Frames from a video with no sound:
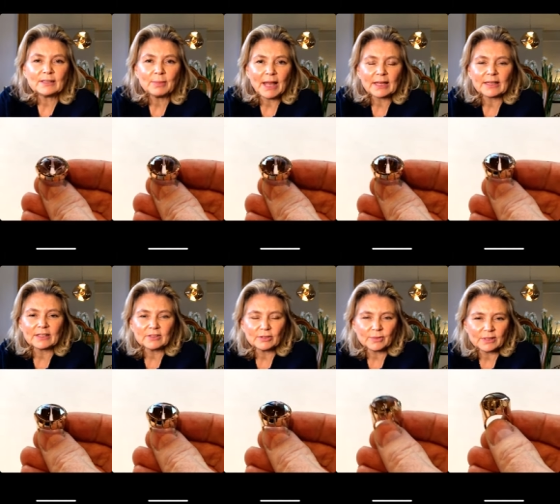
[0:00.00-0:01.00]
the black again
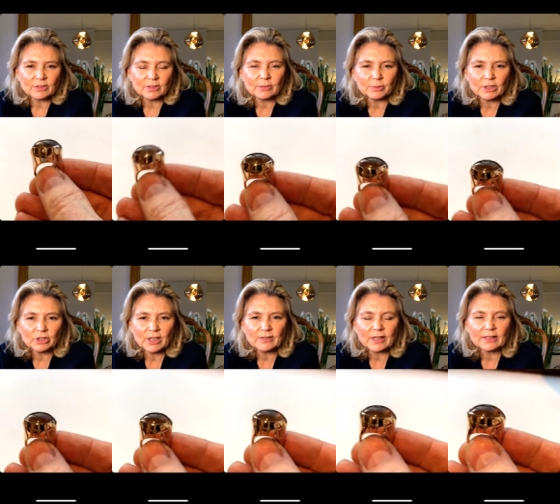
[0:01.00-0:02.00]
so that we can just
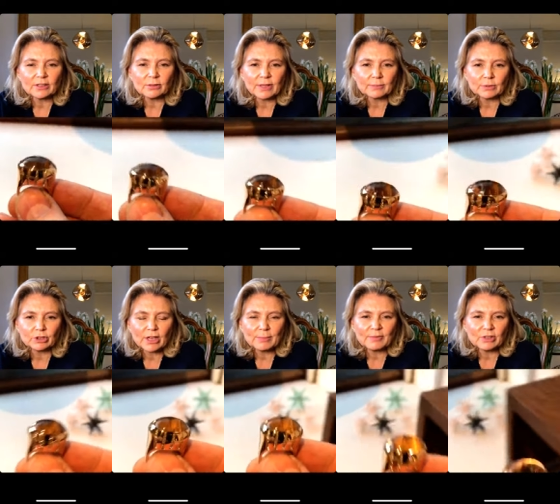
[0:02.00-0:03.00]
appreciate that incredible
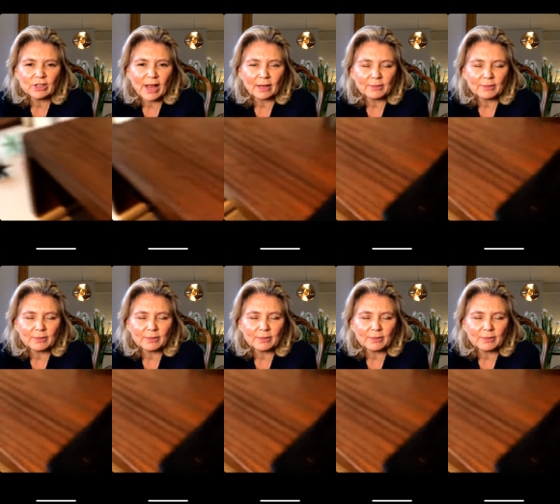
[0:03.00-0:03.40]
shape of the shank?